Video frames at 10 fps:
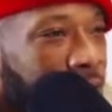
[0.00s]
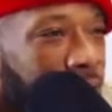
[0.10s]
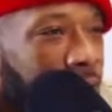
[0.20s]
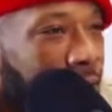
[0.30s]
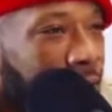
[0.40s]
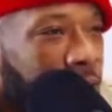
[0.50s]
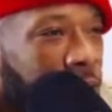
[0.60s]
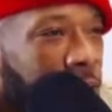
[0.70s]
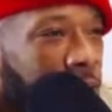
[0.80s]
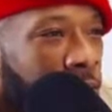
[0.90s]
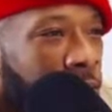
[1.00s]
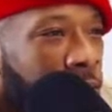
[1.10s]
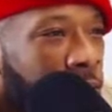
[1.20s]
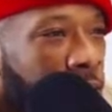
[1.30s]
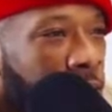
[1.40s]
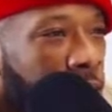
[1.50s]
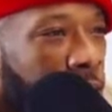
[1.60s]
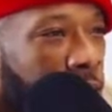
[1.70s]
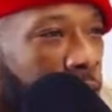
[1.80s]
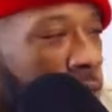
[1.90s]

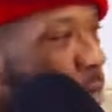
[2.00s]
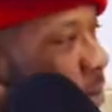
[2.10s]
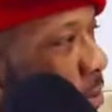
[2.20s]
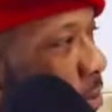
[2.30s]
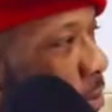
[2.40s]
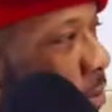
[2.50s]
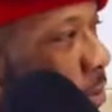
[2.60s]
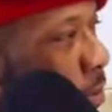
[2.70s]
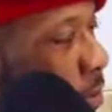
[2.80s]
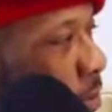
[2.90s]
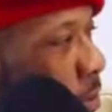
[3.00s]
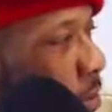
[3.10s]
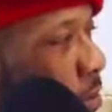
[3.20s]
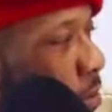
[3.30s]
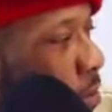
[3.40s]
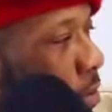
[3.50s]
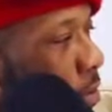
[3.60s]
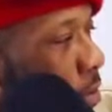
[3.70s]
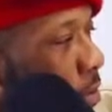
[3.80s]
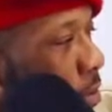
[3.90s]

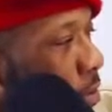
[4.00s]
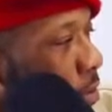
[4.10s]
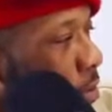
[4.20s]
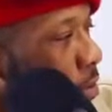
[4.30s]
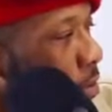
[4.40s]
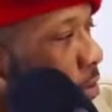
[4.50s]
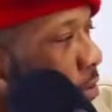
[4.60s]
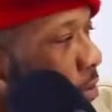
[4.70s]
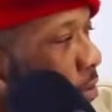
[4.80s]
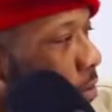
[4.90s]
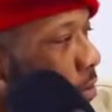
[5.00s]
The person shown says nothing.